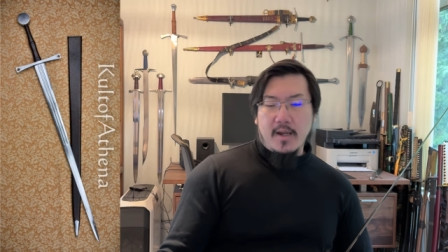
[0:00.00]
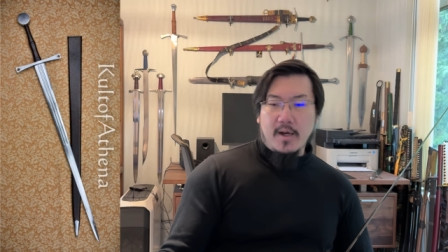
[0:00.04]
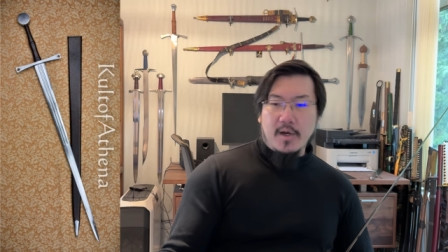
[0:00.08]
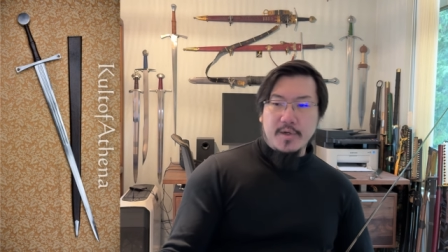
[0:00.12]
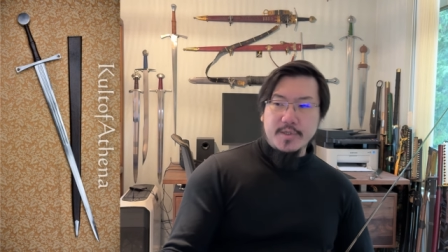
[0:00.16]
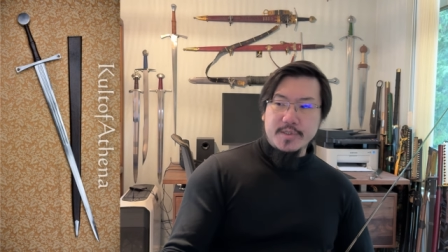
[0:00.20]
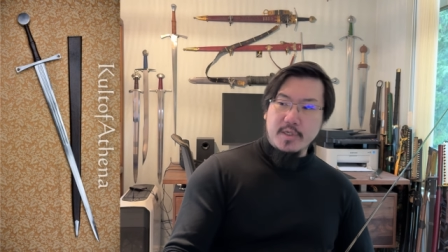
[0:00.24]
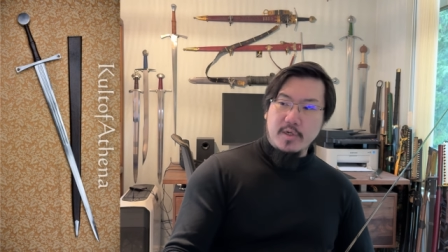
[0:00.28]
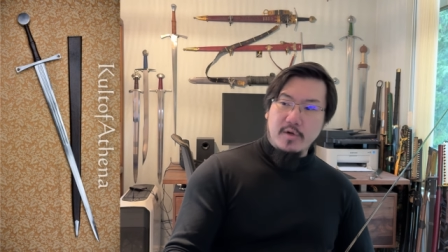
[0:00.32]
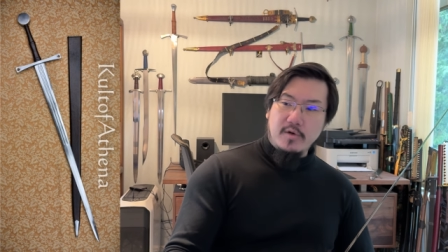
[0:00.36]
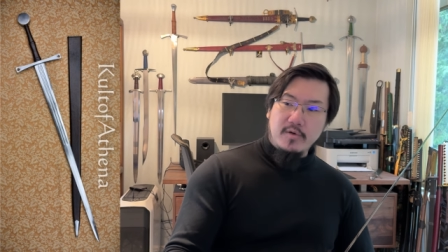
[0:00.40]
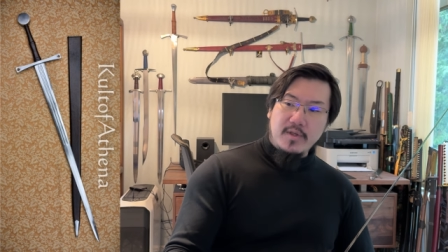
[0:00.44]

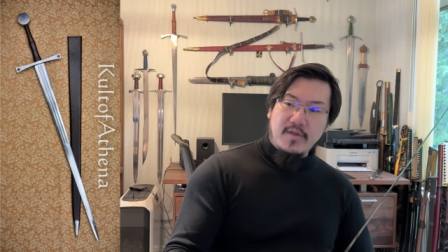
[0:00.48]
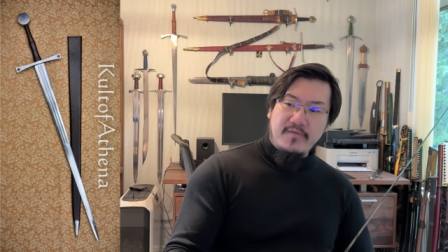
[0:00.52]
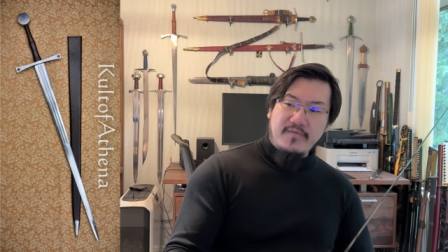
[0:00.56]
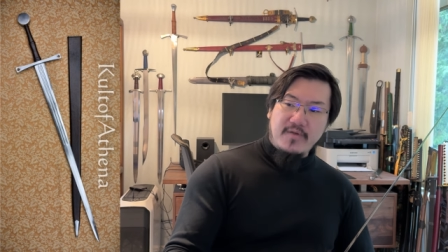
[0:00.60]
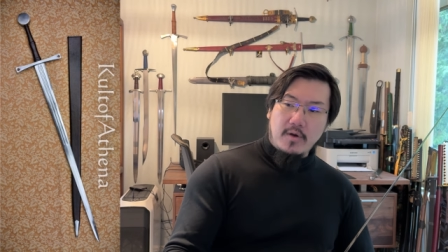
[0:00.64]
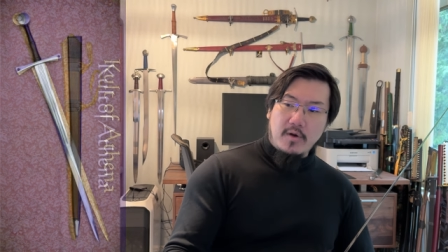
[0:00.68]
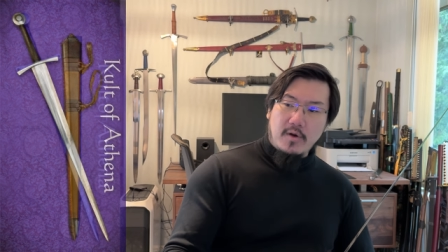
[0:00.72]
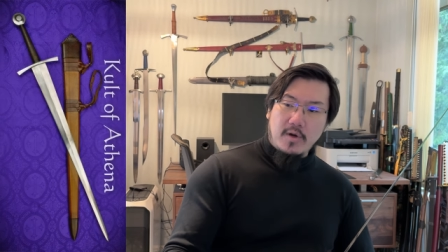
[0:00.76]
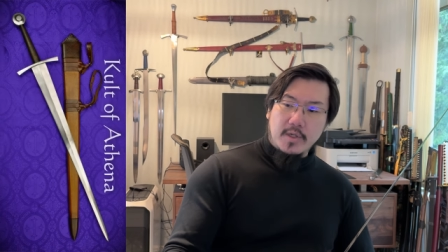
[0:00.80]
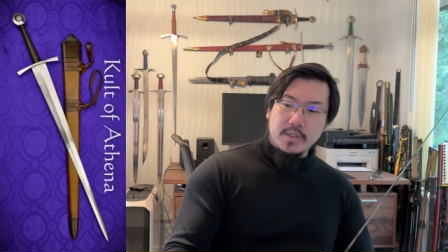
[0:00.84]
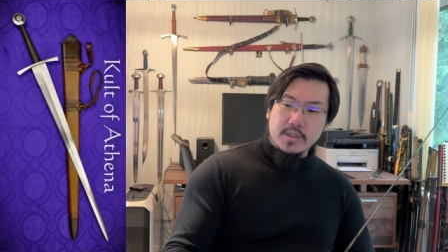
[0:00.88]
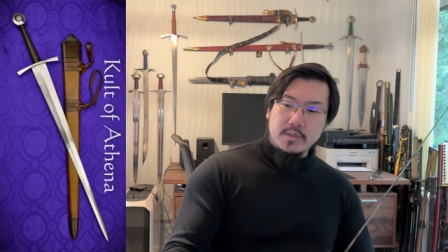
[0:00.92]
Also, if
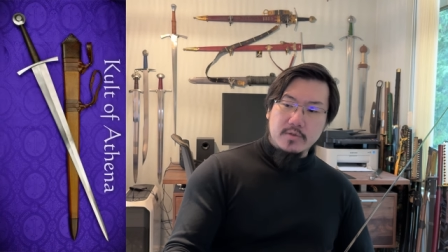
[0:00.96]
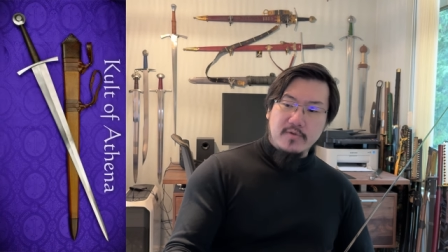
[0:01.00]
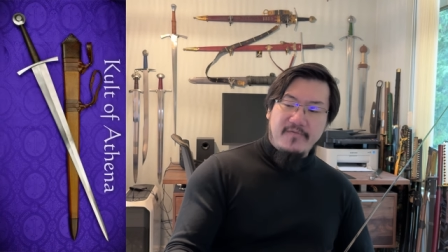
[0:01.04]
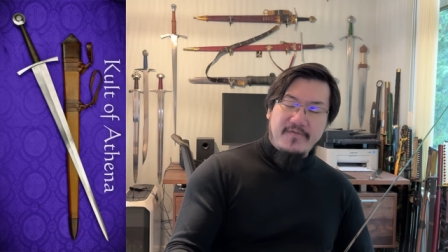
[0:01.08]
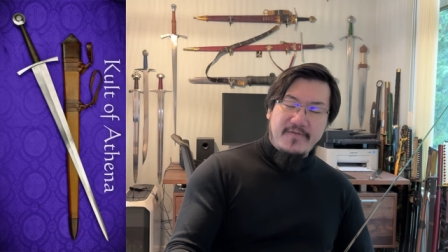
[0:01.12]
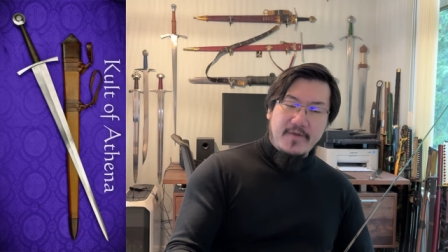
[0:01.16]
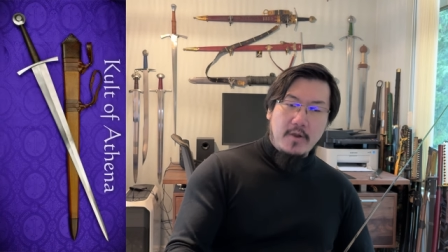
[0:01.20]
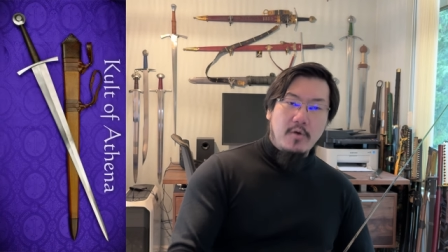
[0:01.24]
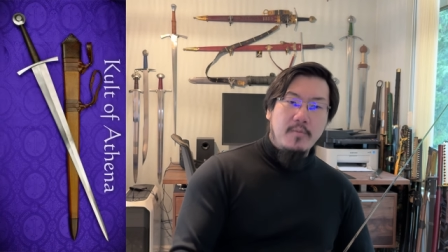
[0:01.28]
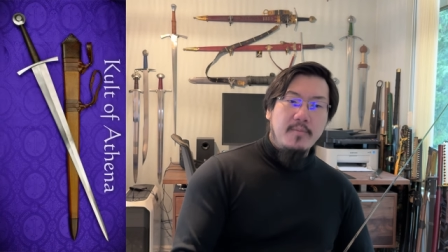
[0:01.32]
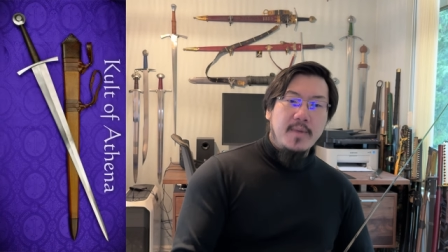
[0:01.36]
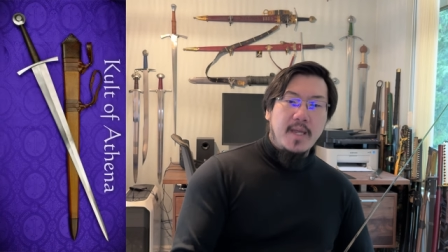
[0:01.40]
you're a
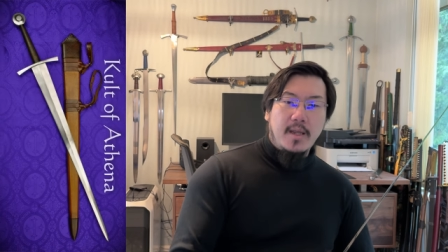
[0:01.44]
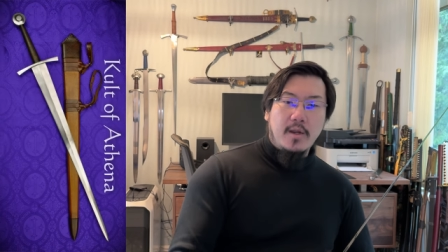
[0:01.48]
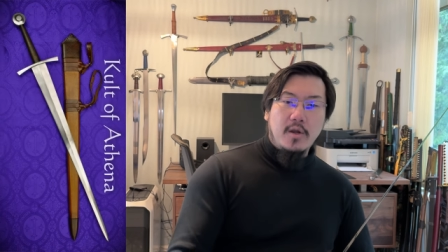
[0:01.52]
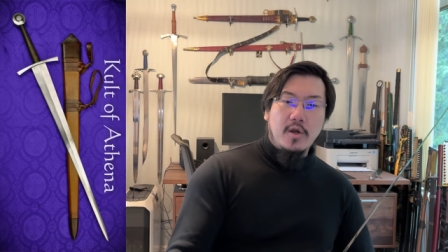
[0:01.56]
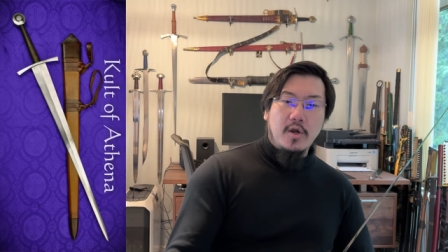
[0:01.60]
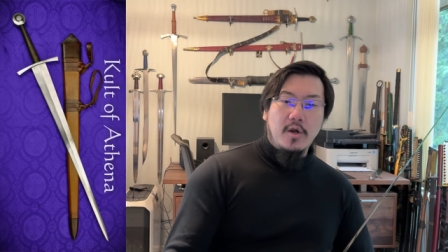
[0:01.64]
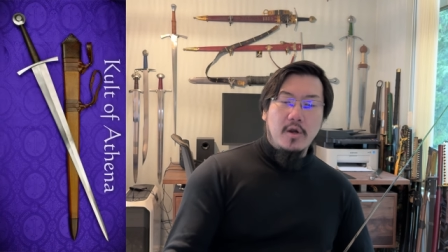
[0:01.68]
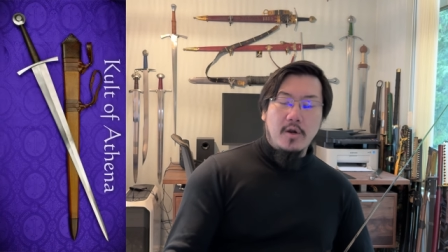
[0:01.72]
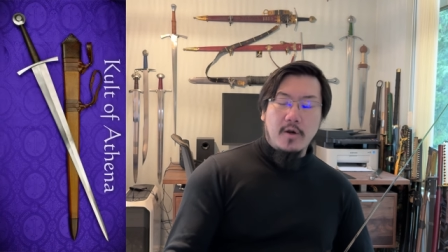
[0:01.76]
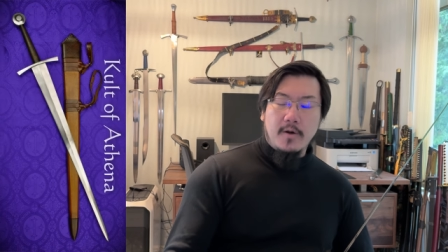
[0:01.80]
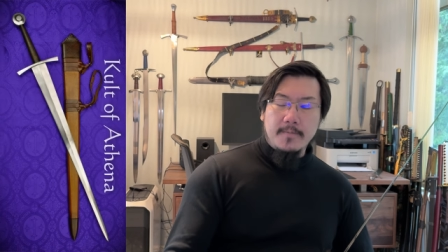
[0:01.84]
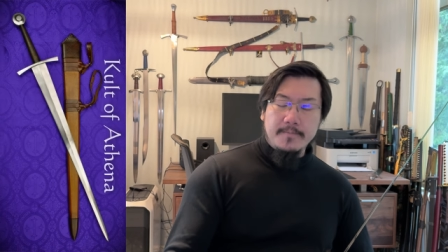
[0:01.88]

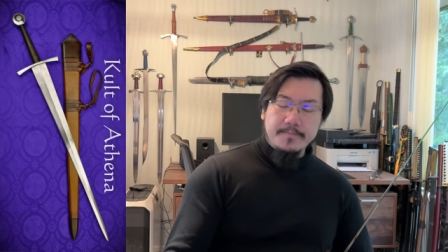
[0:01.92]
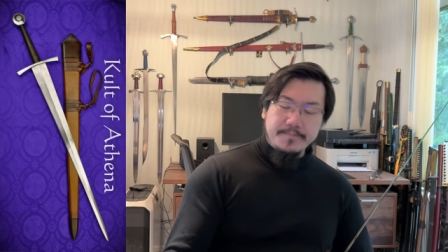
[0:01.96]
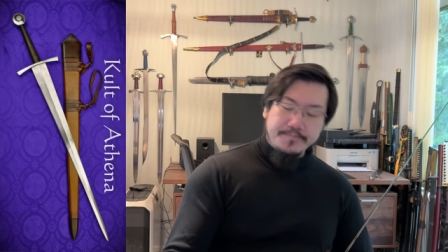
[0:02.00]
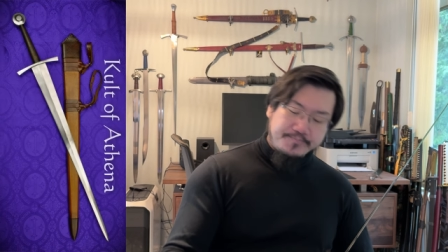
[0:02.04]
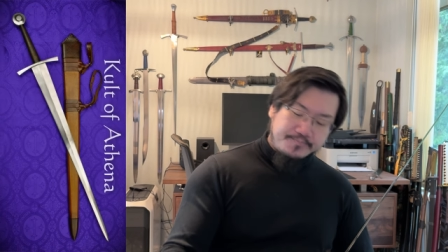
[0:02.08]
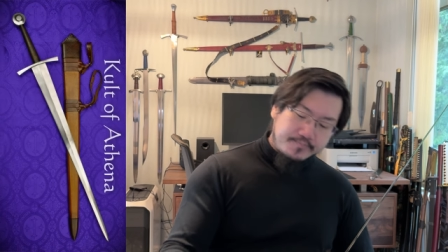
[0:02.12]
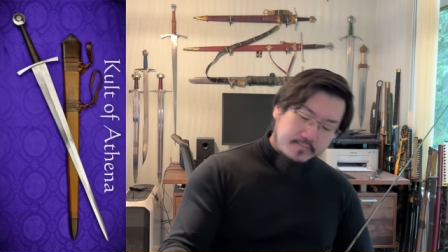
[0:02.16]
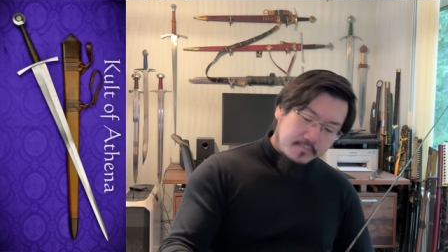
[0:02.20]
filmmaker,